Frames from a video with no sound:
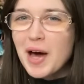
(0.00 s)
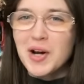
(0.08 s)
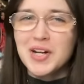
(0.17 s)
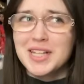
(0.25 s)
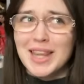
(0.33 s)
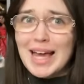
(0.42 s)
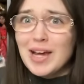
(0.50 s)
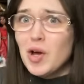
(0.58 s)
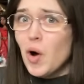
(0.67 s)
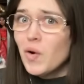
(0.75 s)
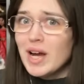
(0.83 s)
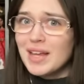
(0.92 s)
better to like
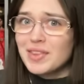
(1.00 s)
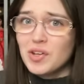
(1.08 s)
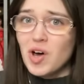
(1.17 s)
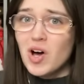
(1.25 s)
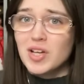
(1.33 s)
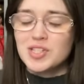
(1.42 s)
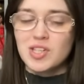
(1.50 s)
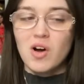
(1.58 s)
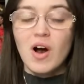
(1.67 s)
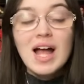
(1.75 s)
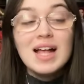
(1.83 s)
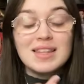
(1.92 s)
go get the doll.
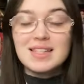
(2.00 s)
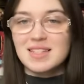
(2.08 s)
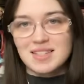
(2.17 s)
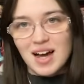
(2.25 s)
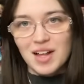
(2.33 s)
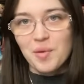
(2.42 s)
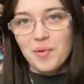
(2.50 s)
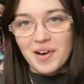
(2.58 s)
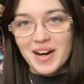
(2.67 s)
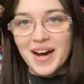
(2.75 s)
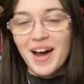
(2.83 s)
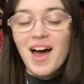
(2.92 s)
So this is Kala
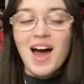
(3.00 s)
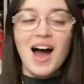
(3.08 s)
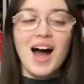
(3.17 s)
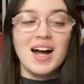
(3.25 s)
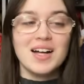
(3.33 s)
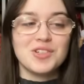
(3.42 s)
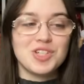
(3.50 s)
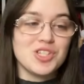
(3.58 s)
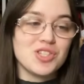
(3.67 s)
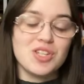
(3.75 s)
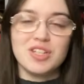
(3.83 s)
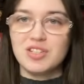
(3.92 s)
Mer'ri. Uh, she's
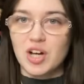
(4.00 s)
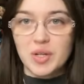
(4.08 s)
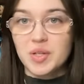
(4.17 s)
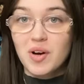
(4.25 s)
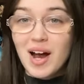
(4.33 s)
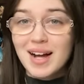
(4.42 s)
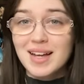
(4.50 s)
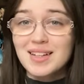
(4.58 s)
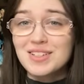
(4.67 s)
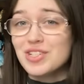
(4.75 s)
the daughter of the Kraken.